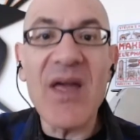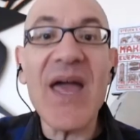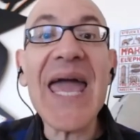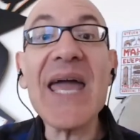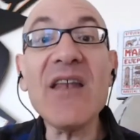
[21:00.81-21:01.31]

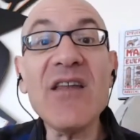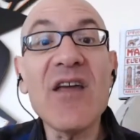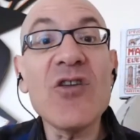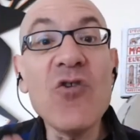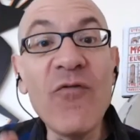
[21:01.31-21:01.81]
And
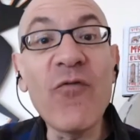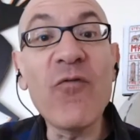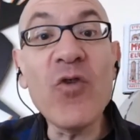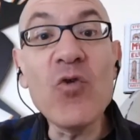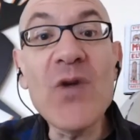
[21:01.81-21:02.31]
you,
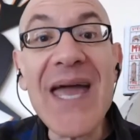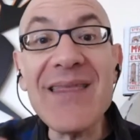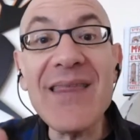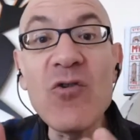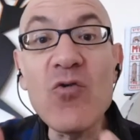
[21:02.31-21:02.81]
you
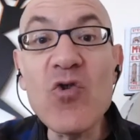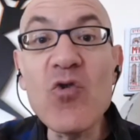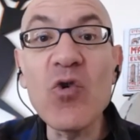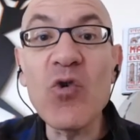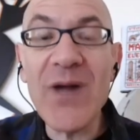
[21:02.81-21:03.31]
get, you, you
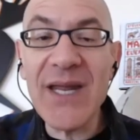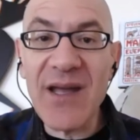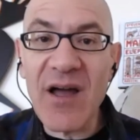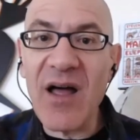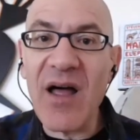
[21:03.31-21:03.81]
creating
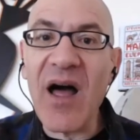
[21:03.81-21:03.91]
a, a